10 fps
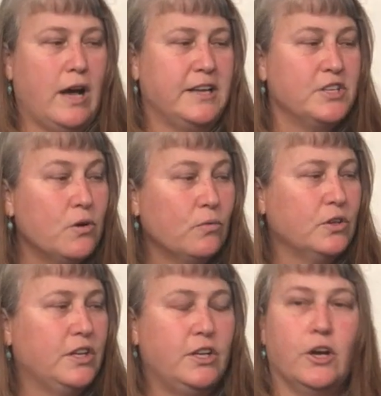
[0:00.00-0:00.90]
I don't
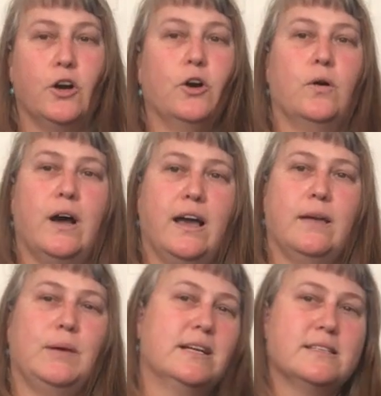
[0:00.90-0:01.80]
really know
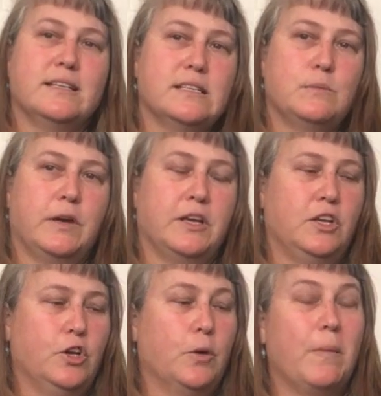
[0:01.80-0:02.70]
because it is brand
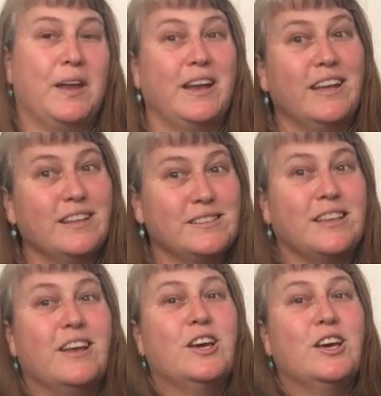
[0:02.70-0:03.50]
new, but it is,